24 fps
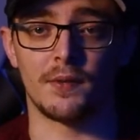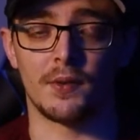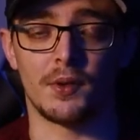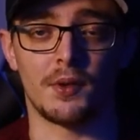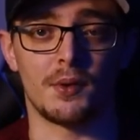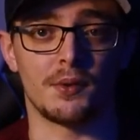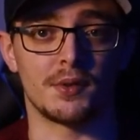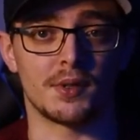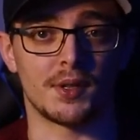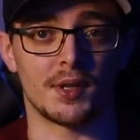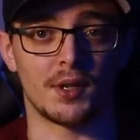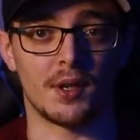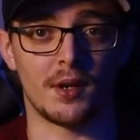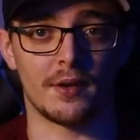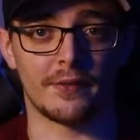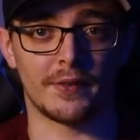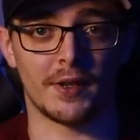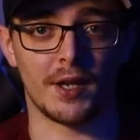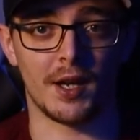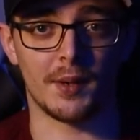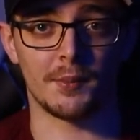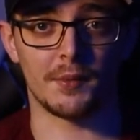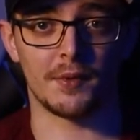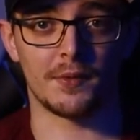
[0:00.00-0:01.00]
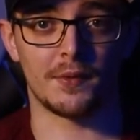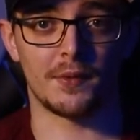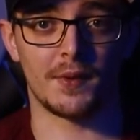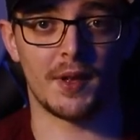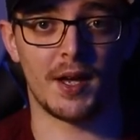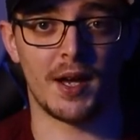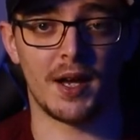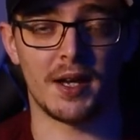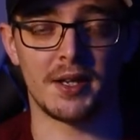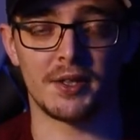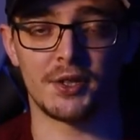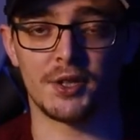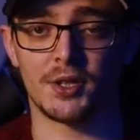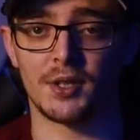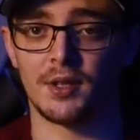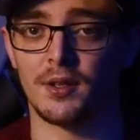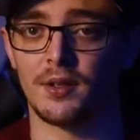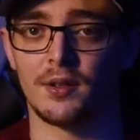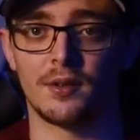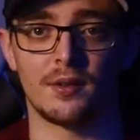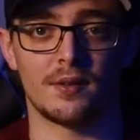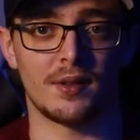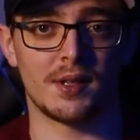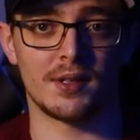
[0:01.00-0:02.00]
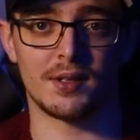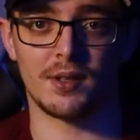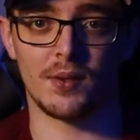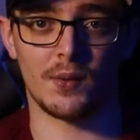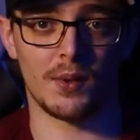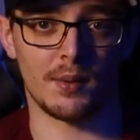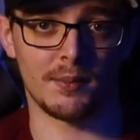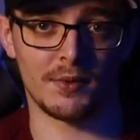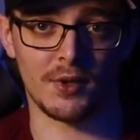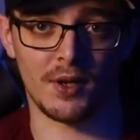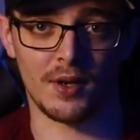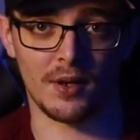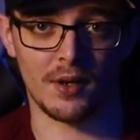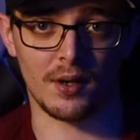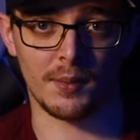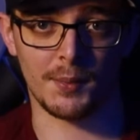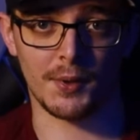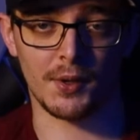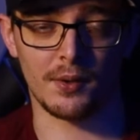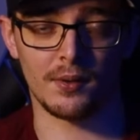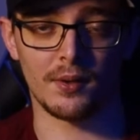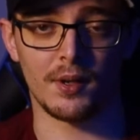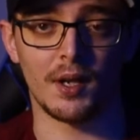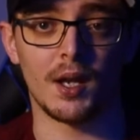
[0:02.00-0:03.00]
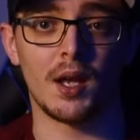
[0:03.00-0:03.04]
you're using an off-camera flash. That's not what I'm talking about.